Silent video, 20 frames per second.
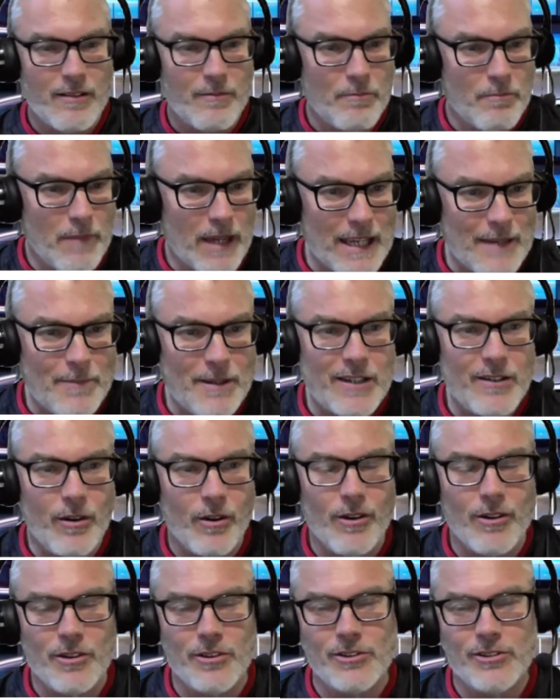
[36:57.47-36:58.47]
Maybe
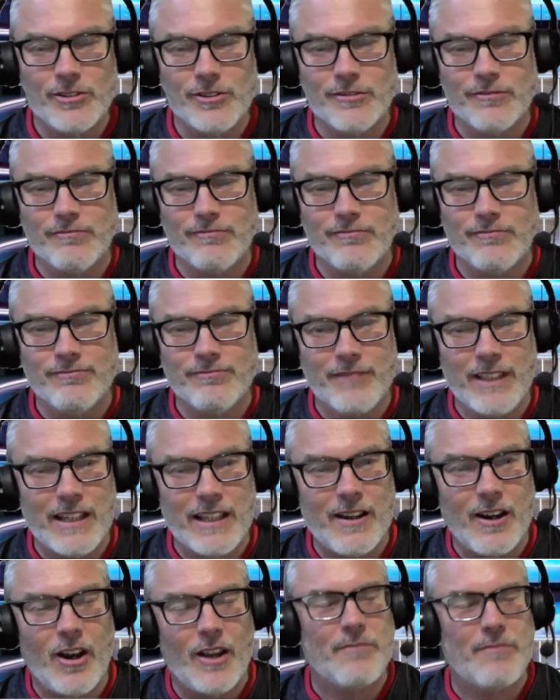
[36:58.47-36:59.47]
not as,
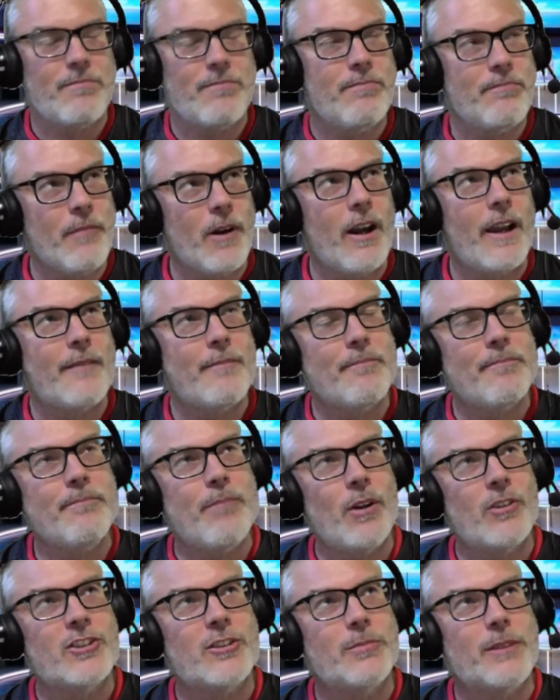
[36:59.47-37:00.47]
I
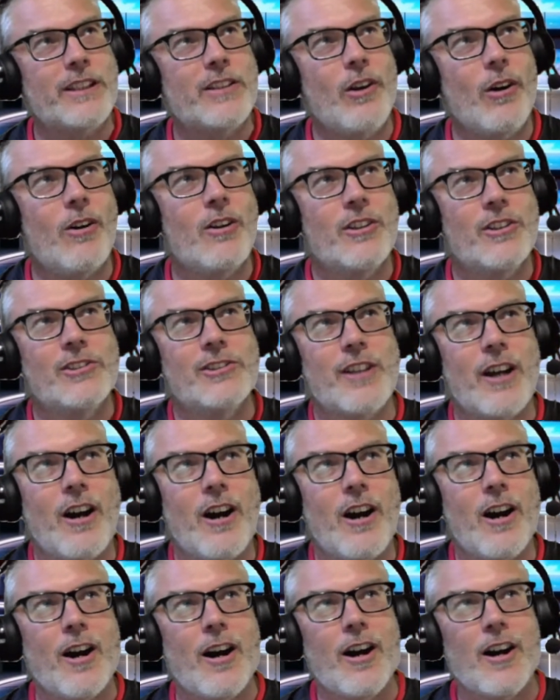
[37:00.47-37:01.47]
possibly not as
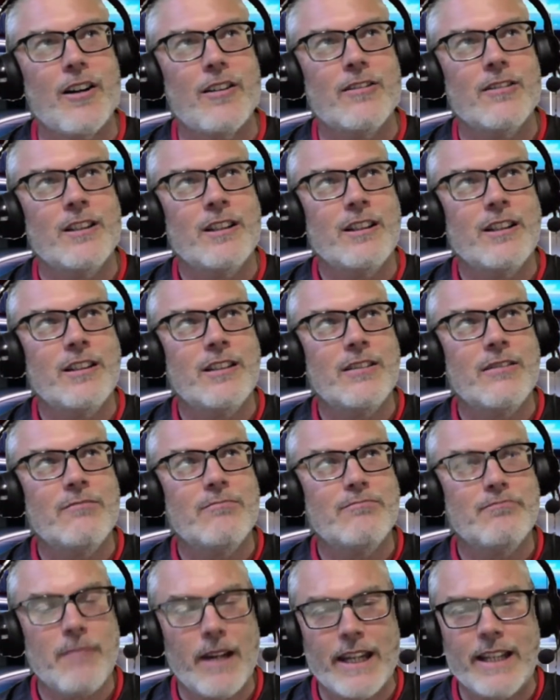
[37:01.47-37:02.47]
our
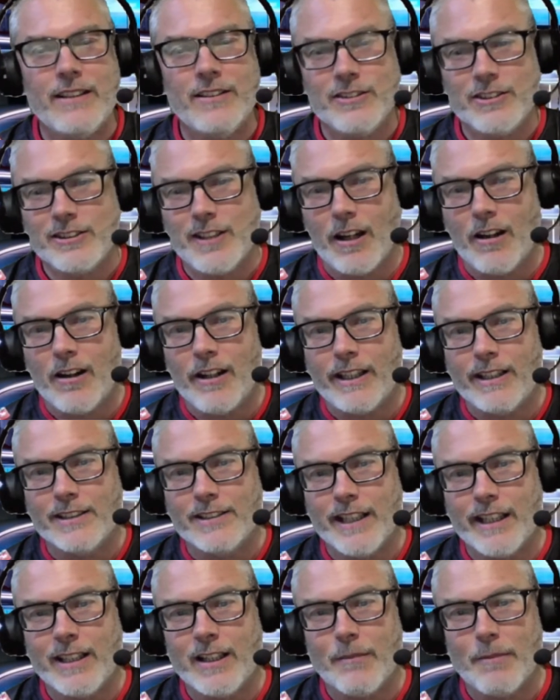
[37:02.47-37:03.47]
main starting
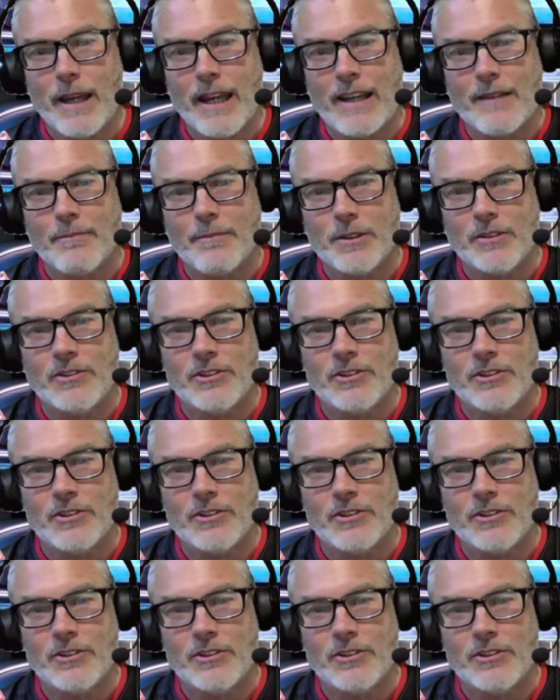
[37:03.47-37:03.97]
centre back, but